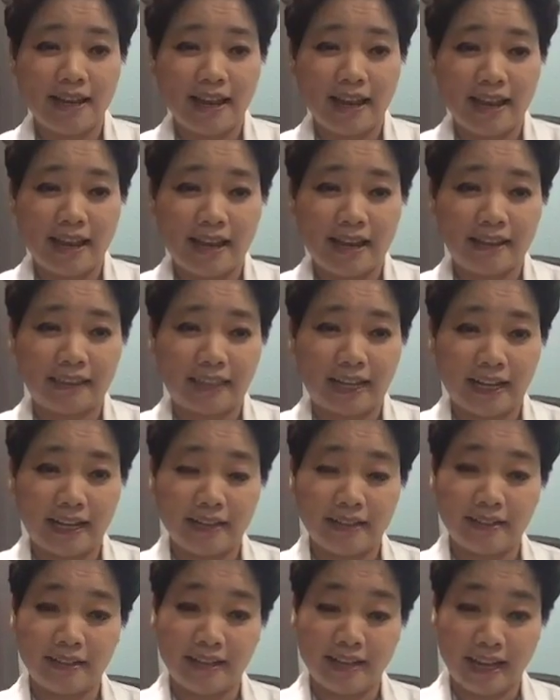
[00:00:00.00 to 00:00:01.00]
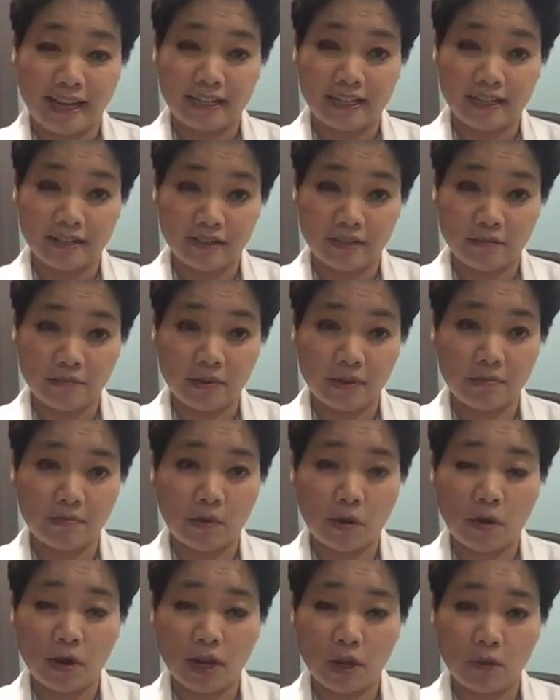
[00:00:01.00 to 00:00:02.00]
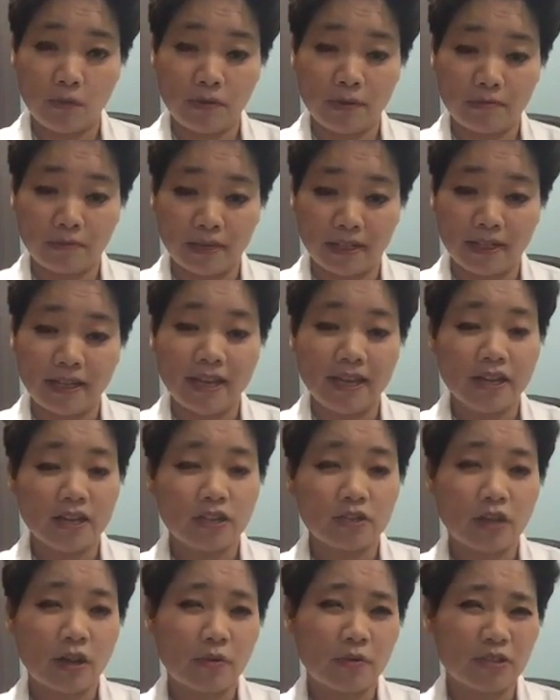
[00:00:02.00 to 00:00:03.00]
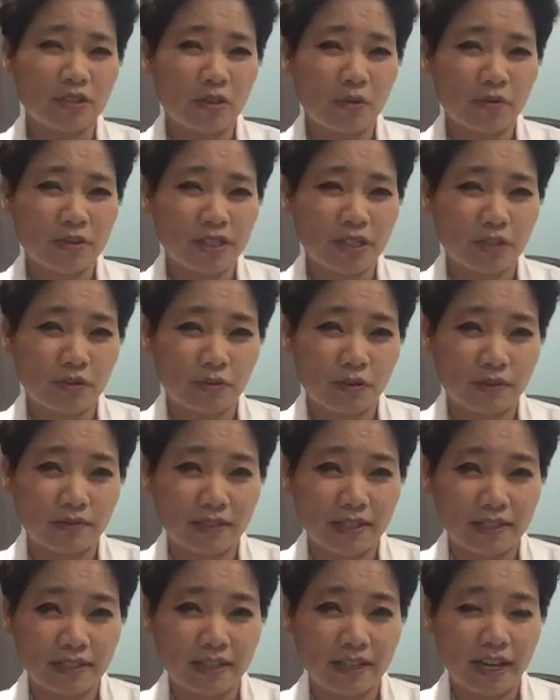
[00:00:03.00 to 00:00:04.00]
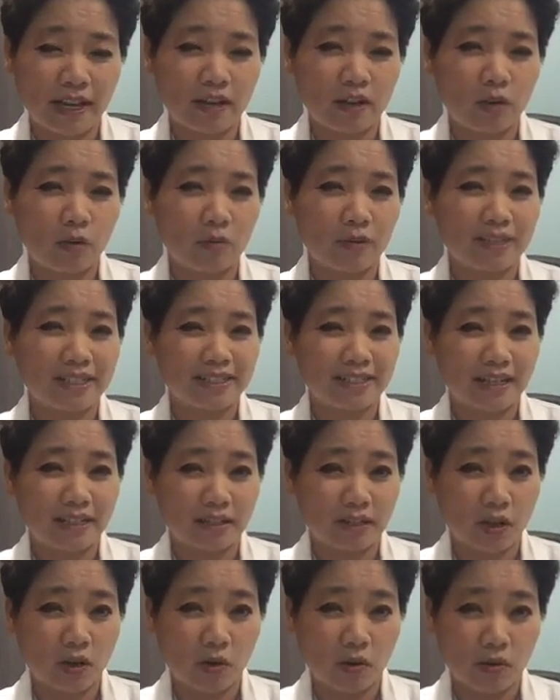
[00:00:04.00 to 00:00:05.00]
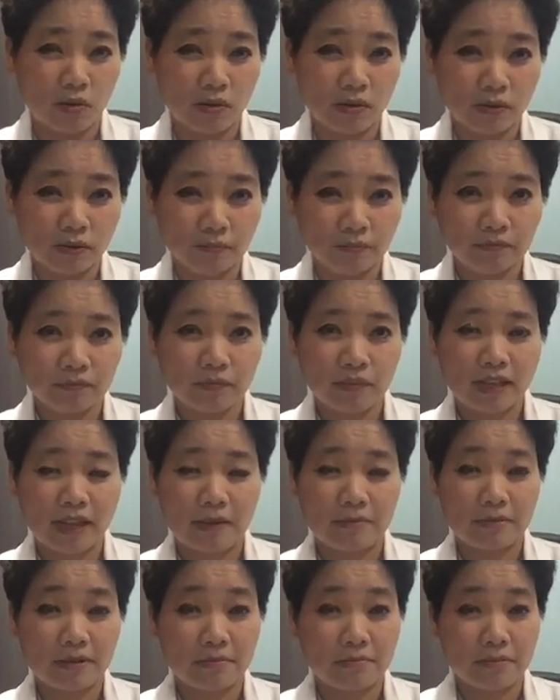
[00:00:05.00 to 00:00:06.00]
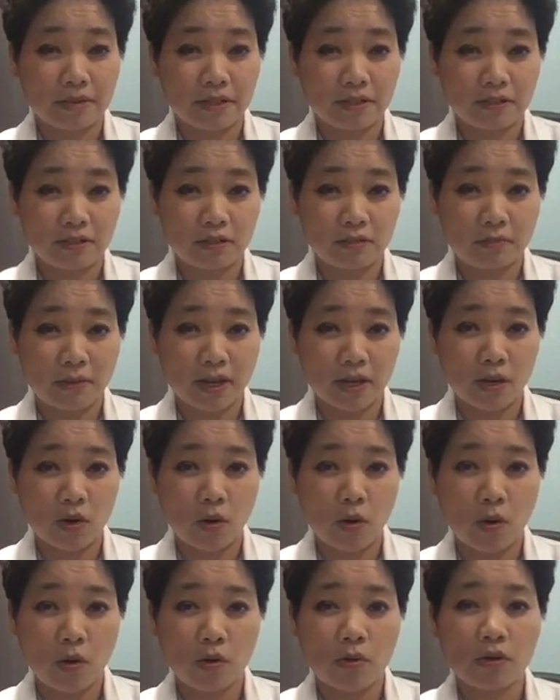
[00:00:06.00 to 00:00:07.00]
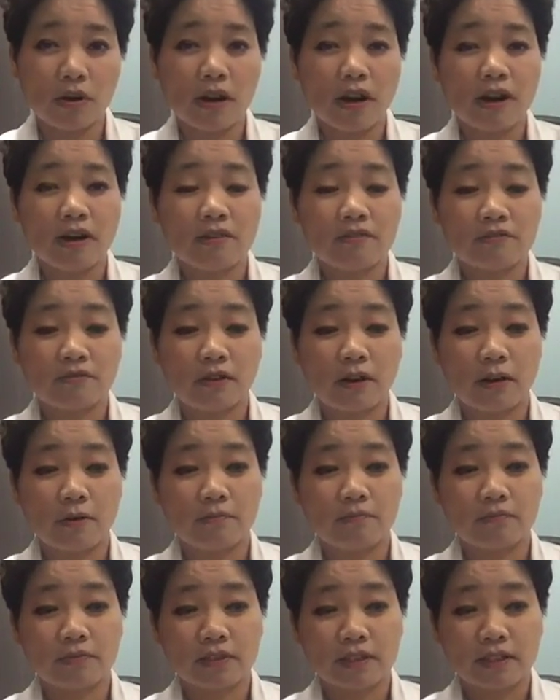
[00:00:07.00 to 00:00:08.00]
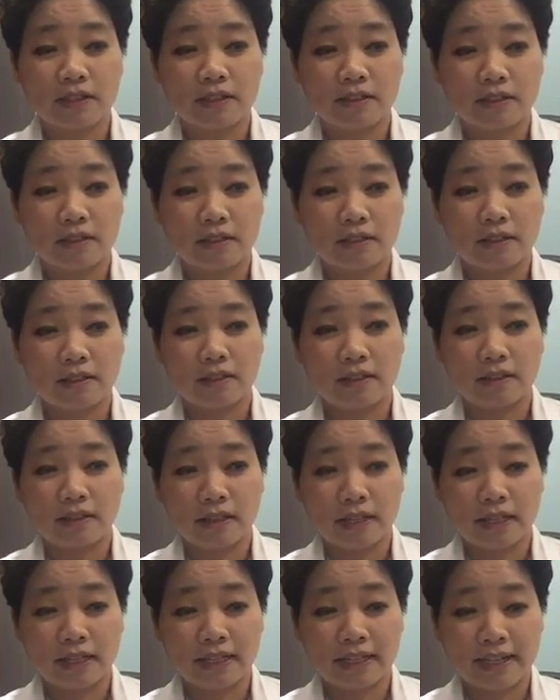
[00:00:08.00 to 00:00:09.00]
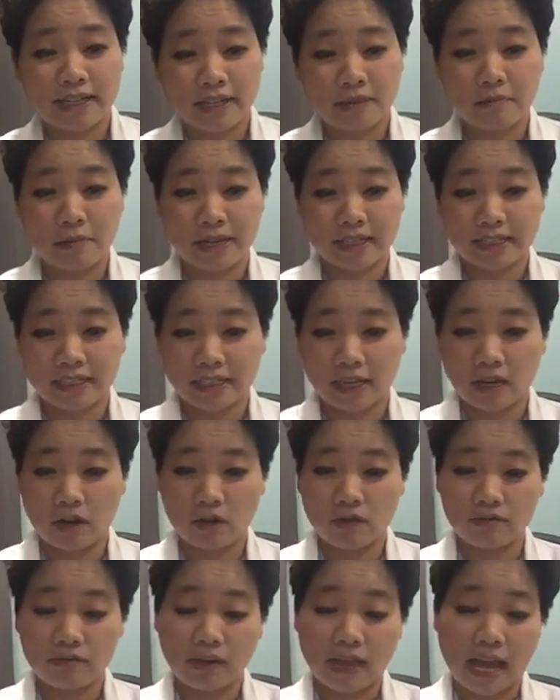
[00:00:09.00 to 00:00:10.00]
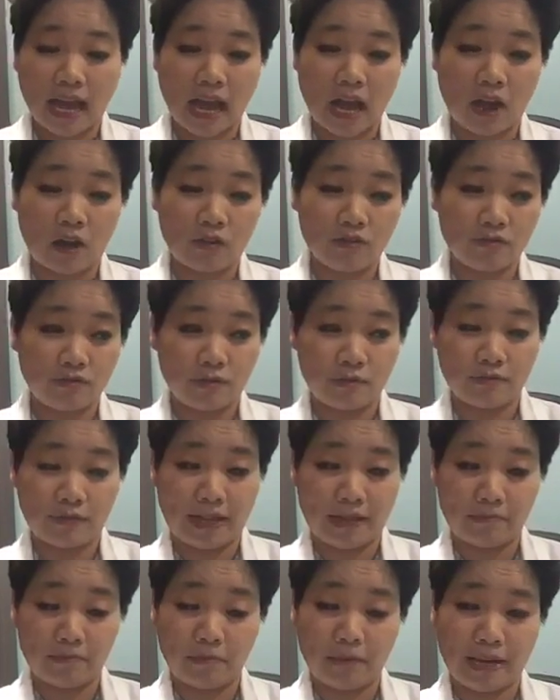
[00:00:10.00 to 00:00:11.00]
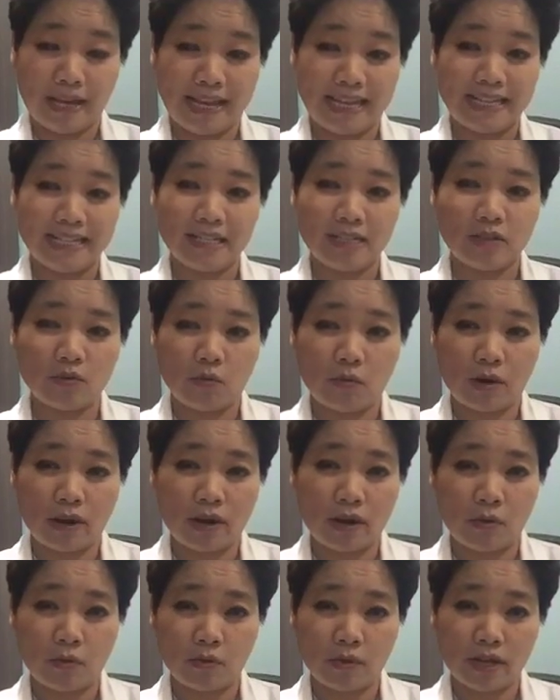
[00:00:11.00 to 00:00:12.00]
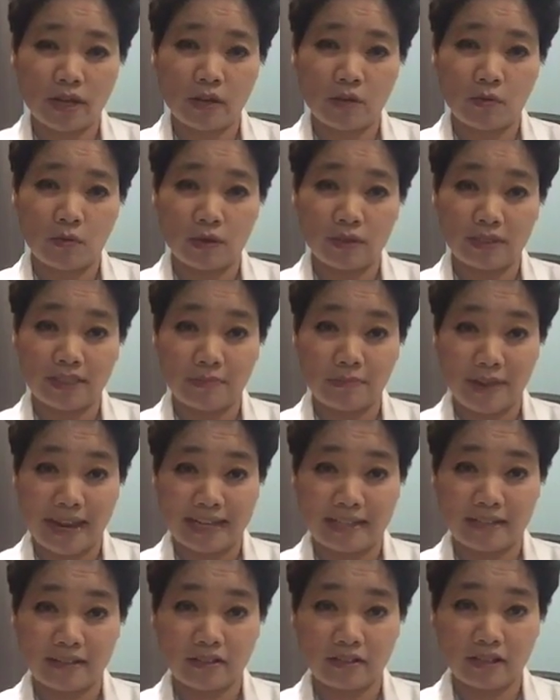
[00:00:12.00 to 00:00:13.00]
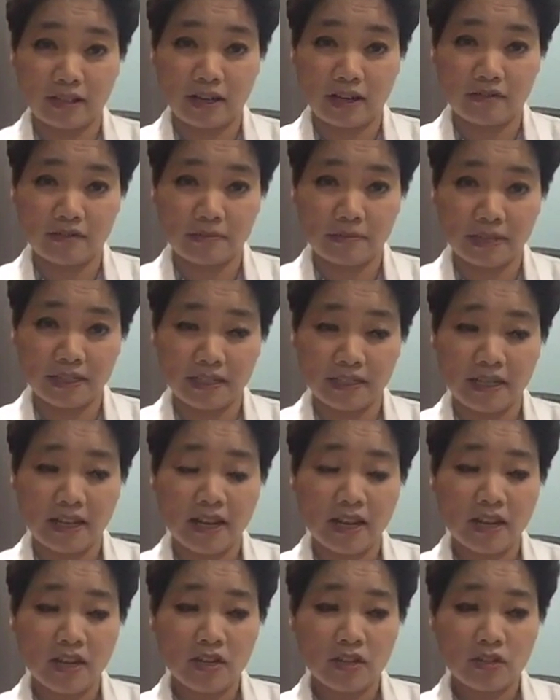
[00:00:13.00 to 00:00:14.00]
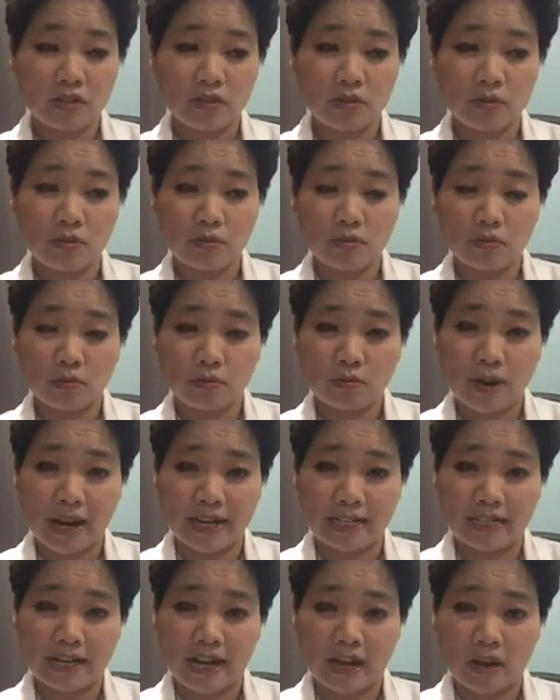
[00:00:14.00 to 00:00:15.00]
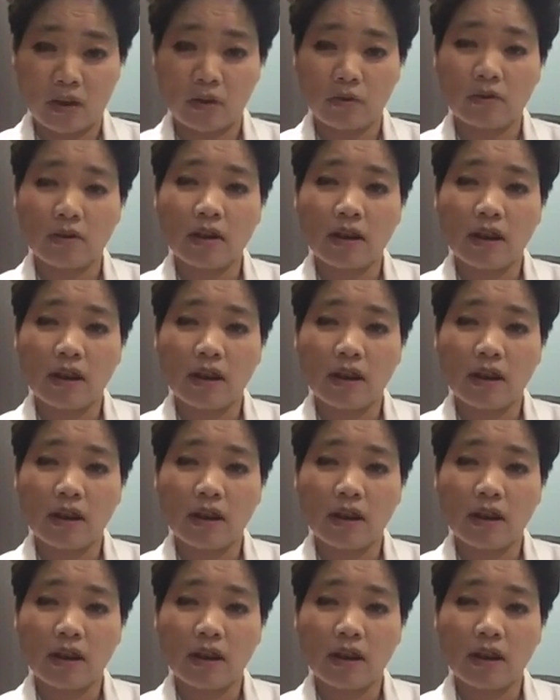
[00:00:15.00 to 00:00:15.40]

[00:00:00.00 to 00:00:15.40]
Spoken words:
And I had other people helping me. So I was always driven. I always set a goal. I'm committed to my goal, from getting myself out from that place where we were dependent on the government to right now